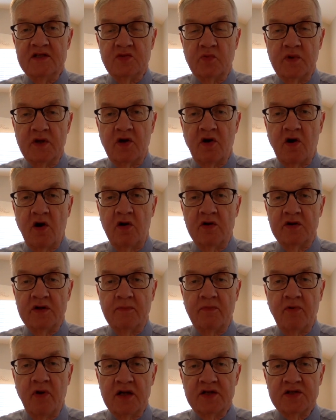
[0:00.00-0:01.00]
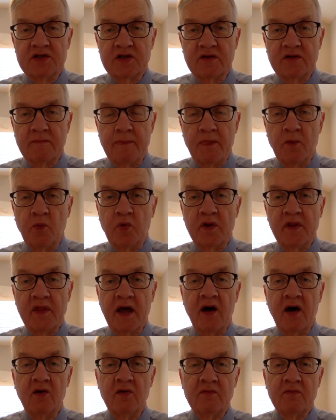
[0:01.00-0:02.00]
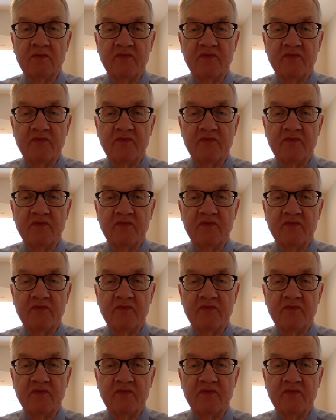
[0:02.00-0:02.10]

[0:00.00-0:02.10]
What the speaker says: we call depression without